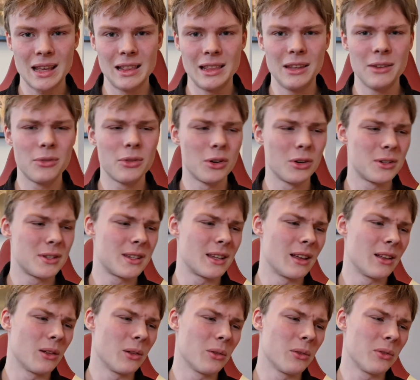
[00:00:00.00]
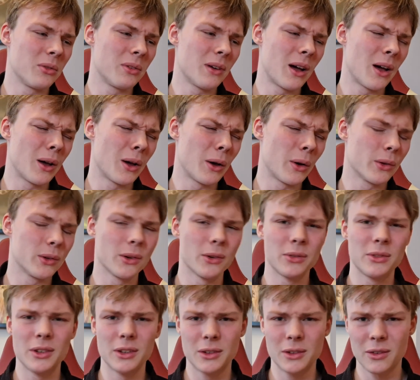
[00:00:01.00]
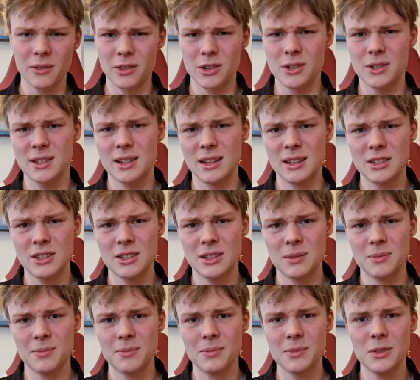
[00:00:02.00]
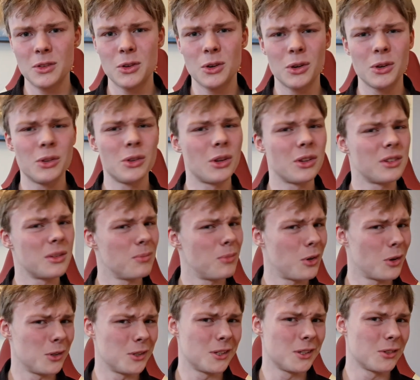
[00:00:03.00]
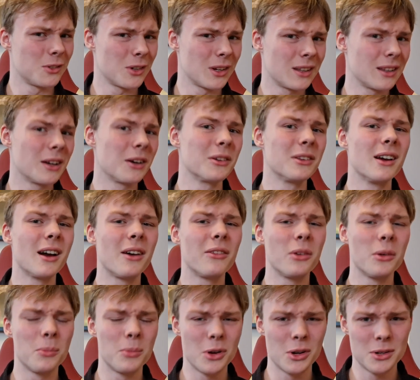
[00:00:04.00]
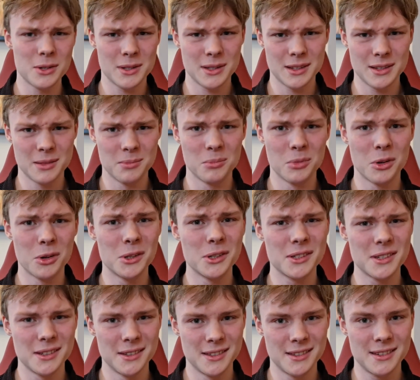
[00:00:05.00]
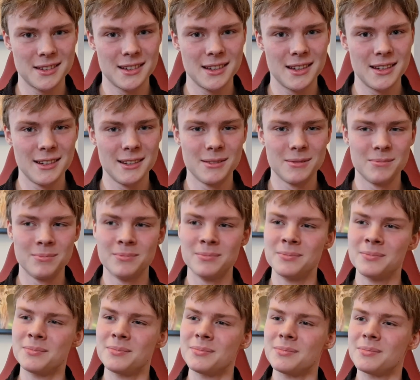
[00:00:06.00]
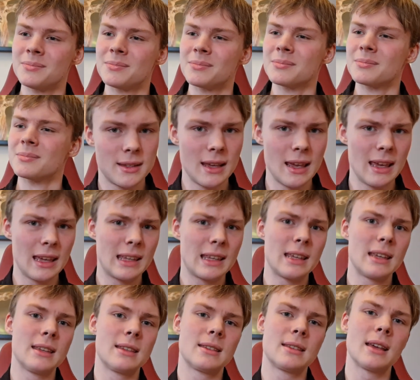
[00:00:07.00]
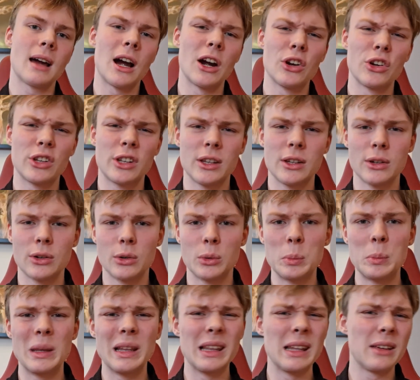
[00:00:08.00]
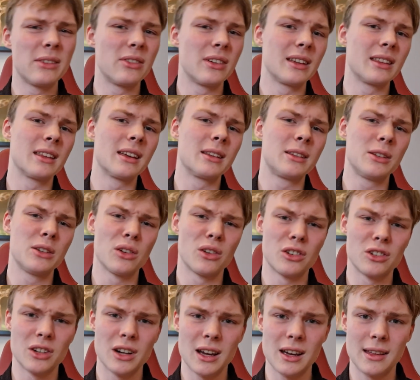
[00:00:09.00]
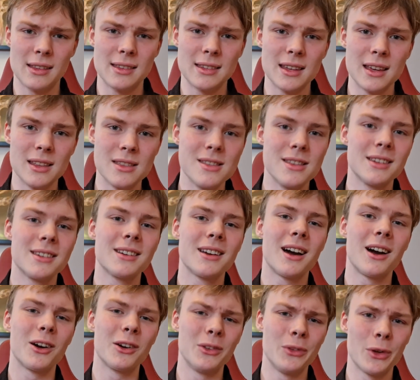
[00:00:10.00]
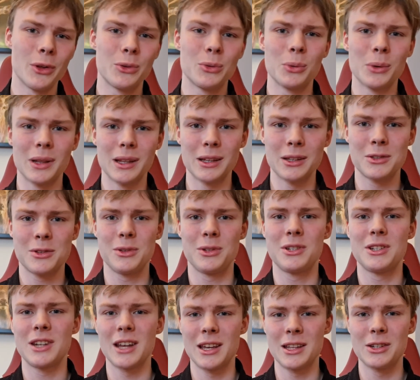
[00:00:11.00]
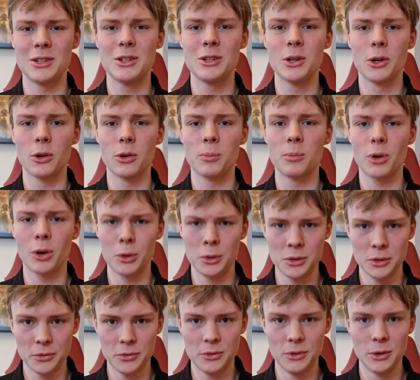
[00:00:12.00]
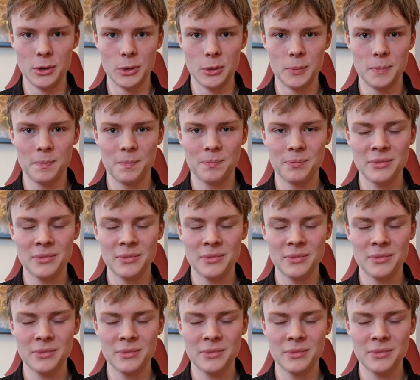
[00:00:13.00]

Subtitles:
Leave yourself out of the conversation. You're not important right now, the other person is important. The fourth mistake is arguing, believing that you're right and are not willing to change your point of view.